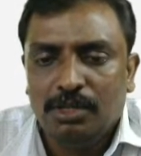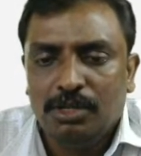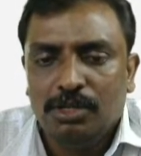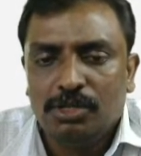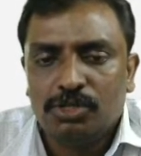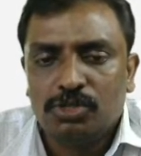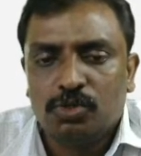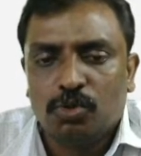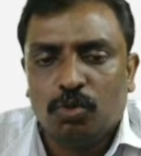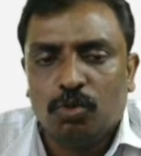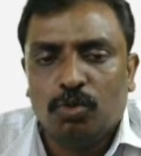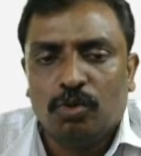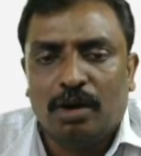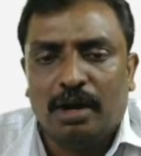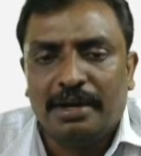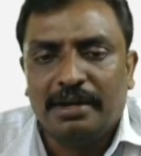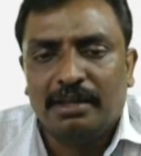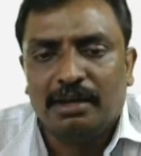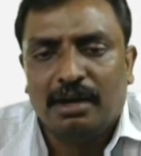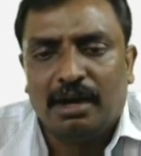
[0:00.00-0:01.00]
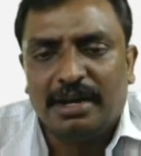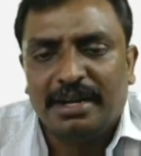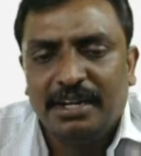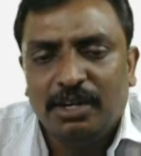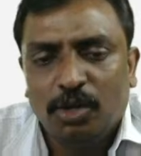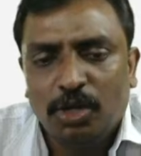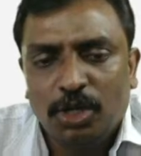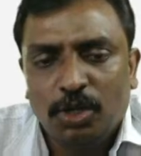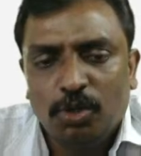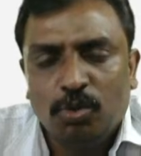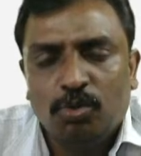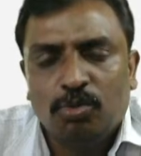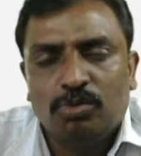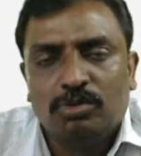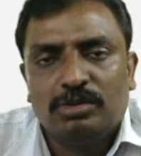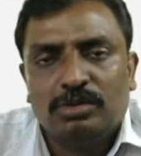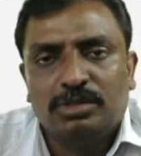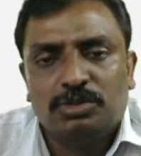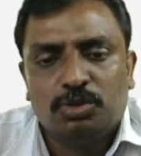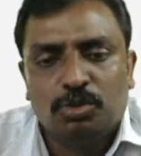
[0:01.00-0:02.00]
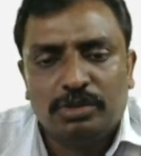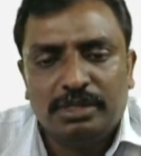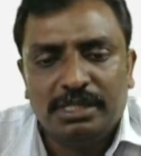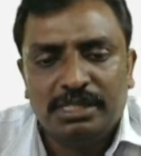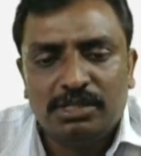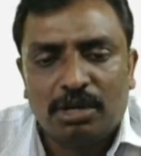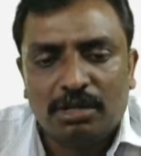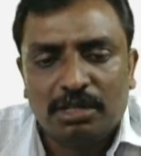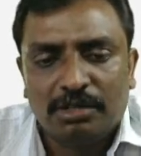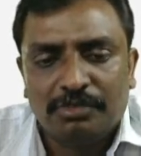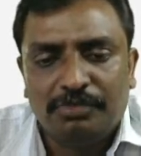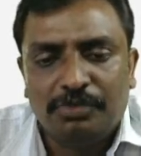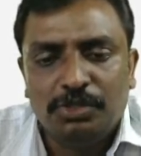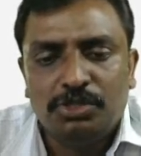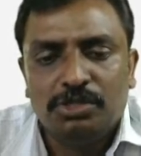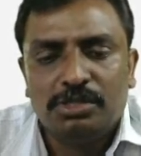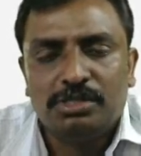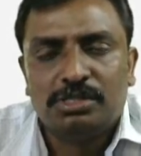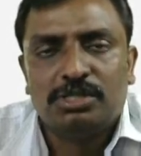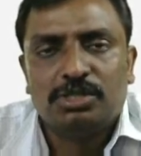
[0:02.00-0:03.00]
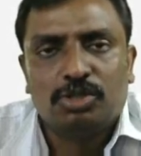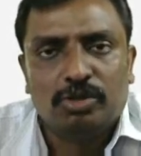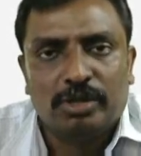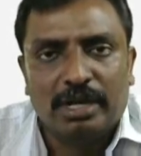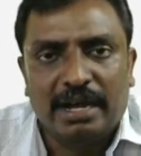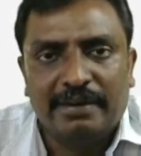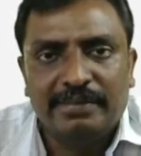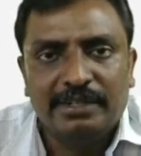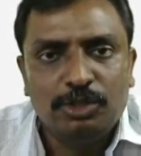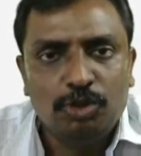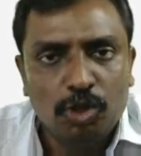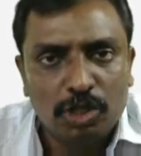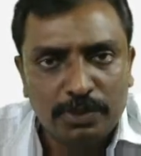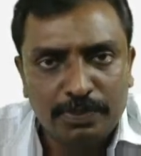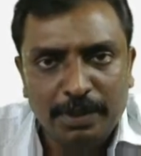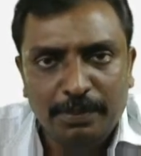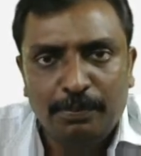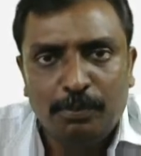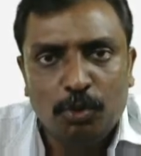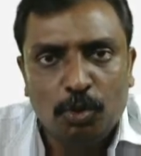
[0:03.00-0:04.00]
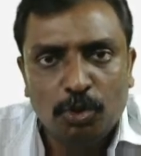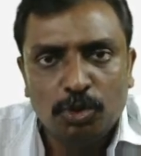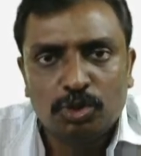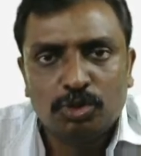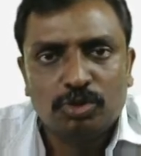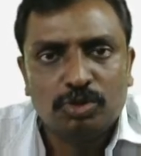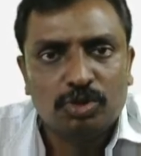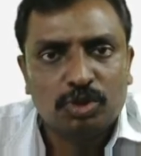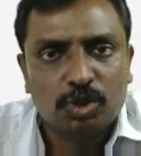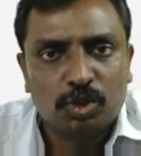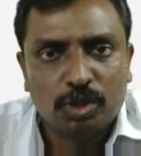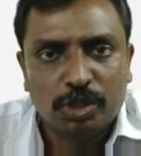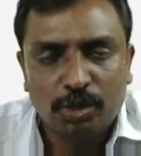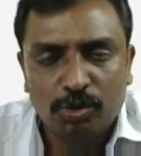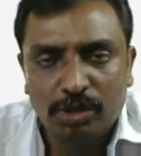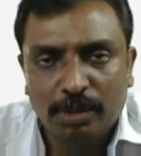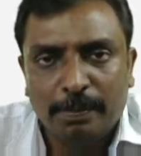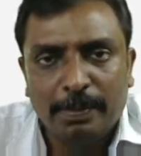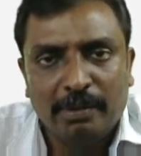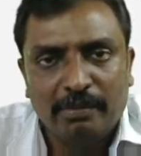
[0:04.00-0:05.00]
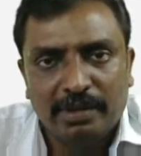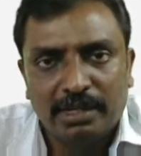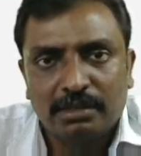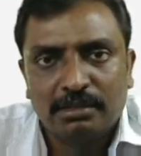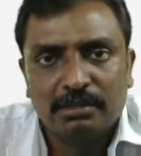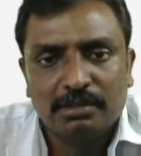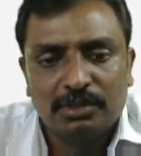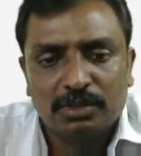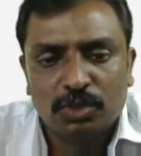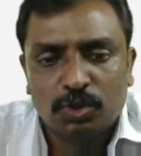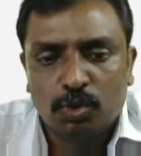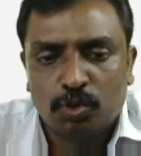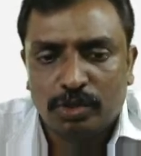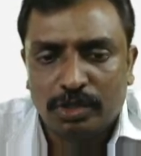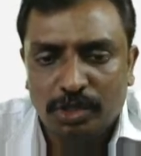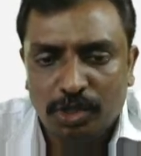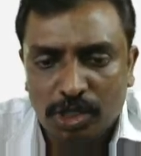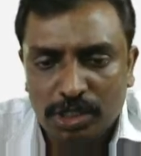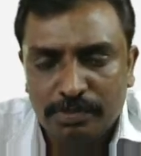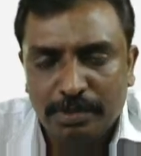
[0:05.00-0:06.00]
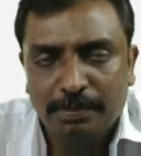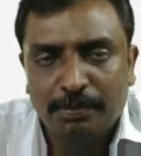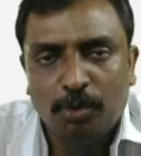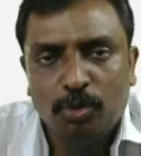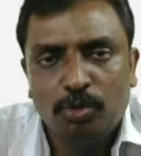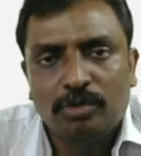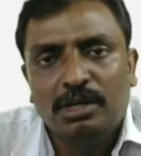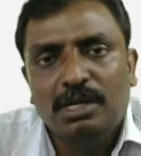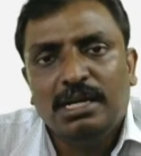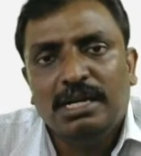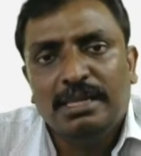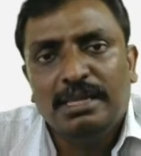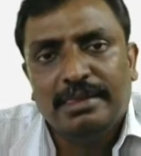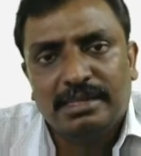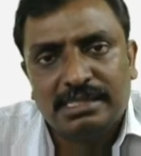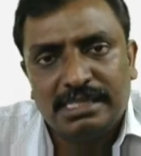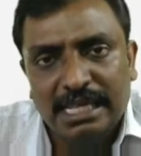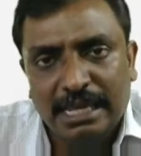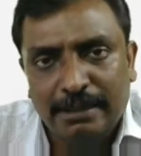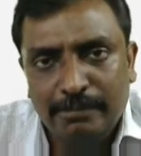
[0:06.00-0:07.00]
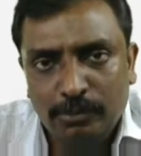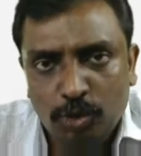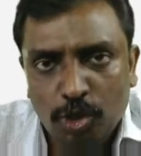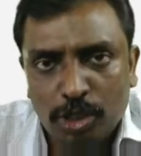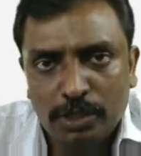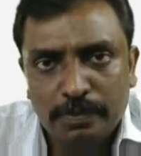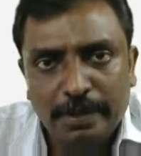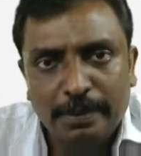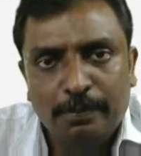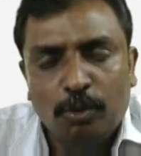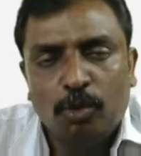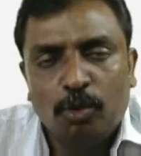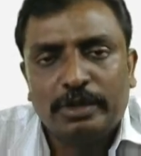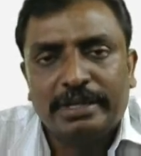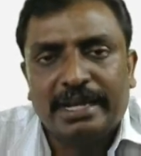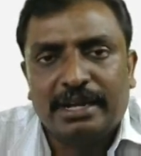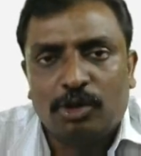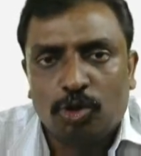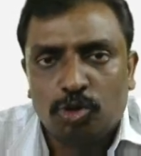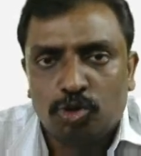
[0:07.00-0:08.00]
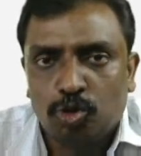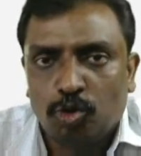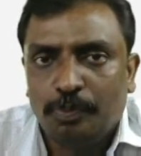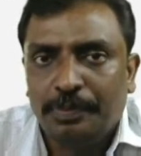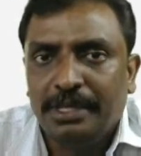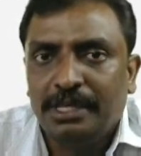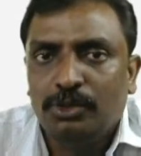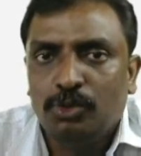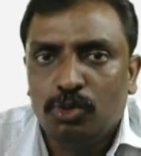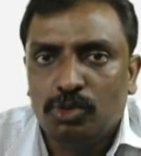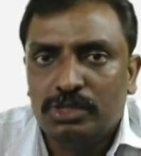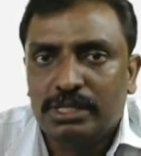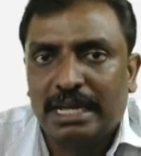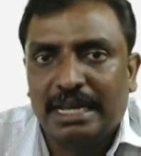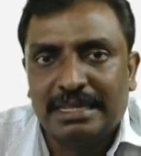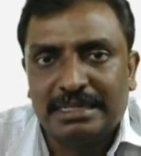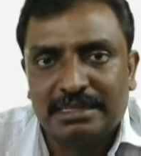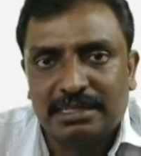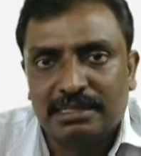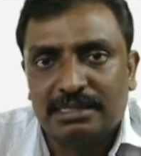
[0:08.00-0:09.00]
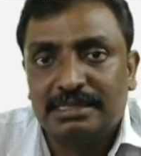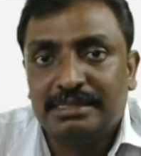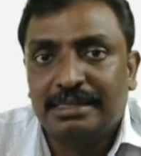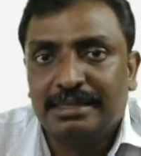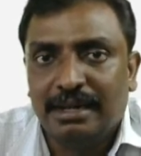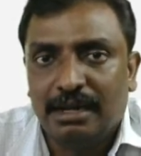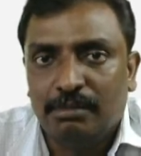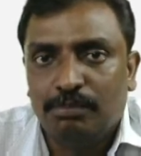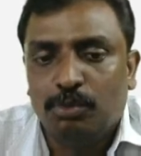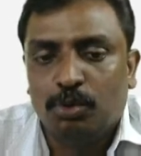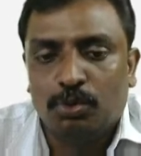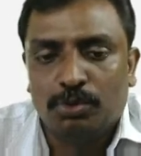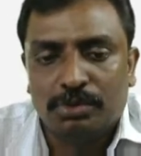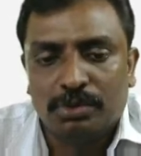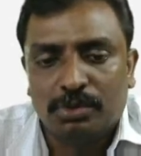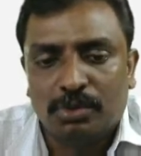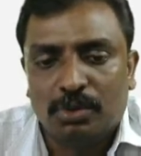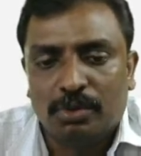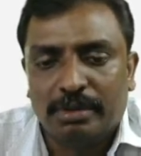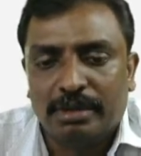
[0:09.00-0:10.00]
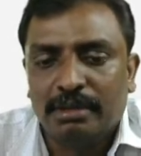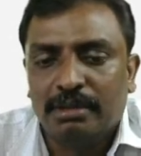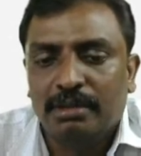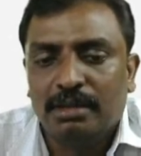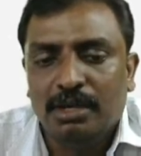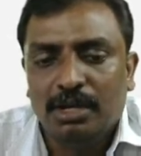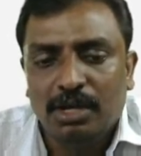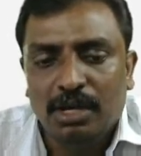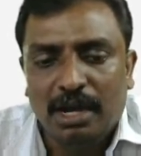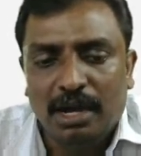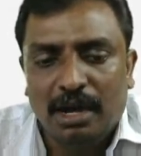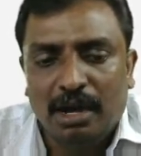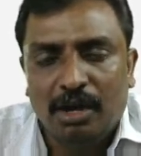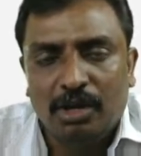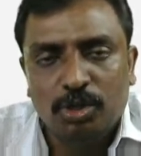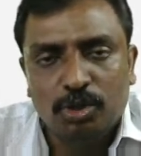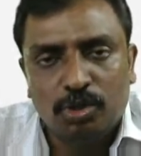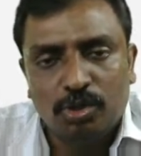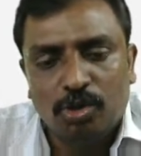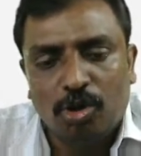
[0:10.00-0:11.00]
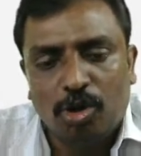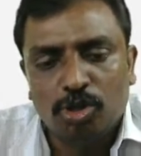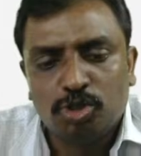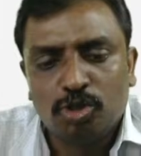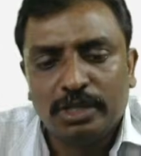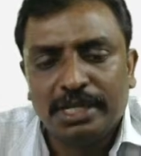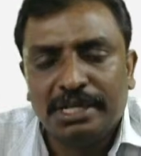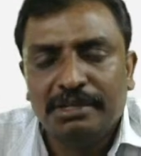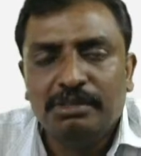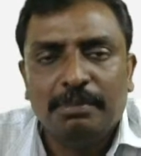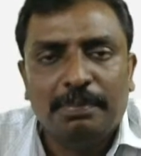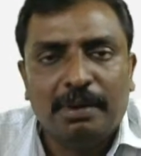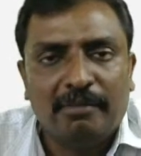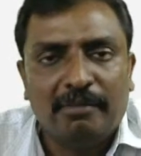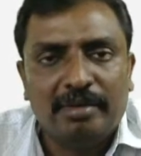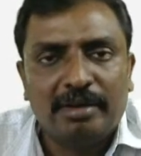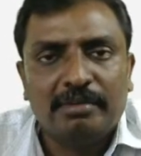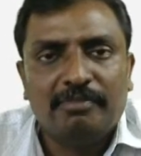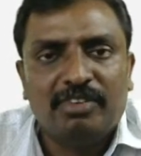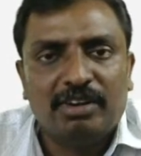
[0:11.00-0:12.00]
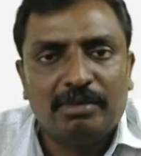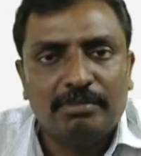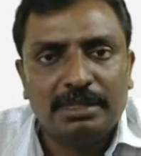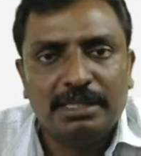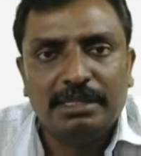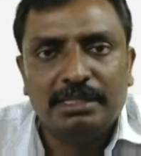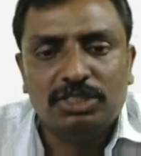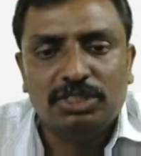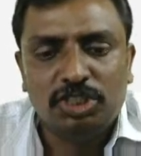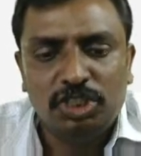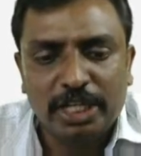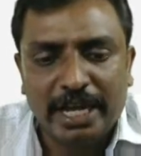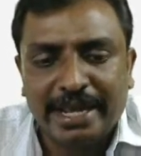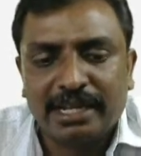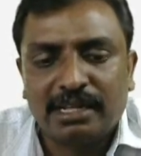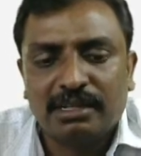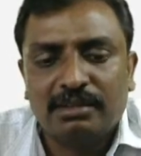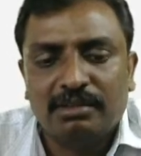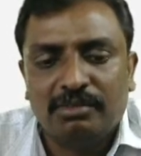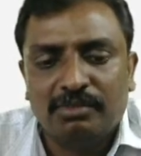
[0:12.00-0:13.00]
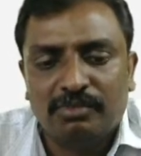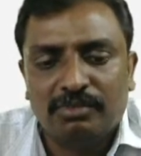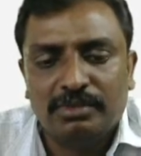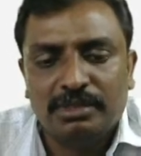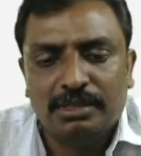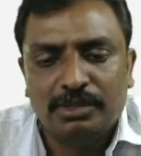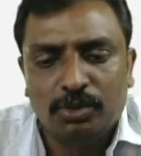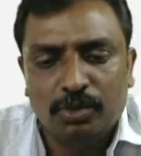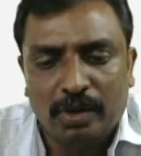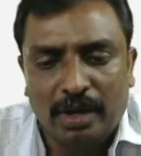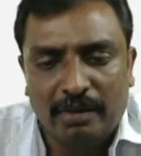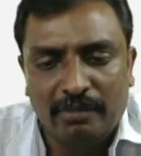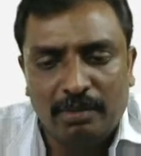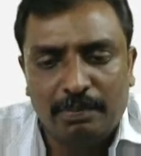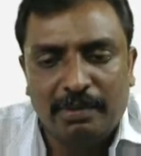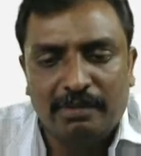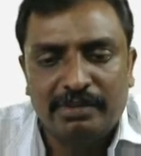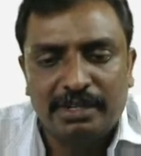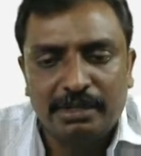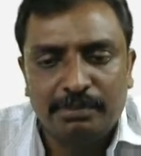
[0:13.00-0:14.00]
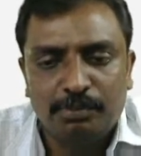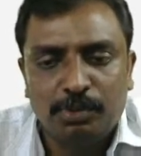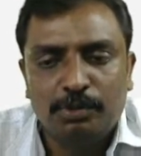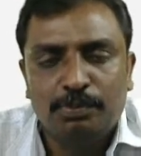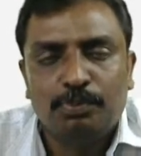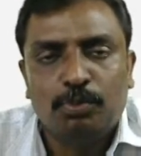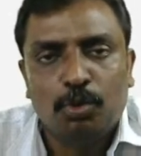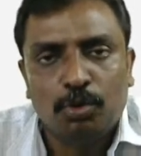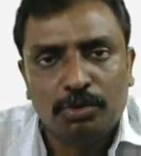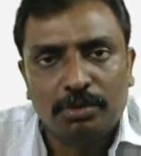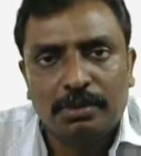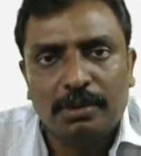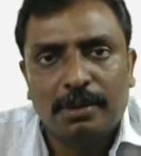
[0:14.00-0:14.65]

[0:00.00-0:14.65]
So Arduino Uno, so these are all the features. You have a USB port to give the power through the USB port. The same USB port can also be used as a serial port. Okay, you could also give the power from the jack. You have a power input port,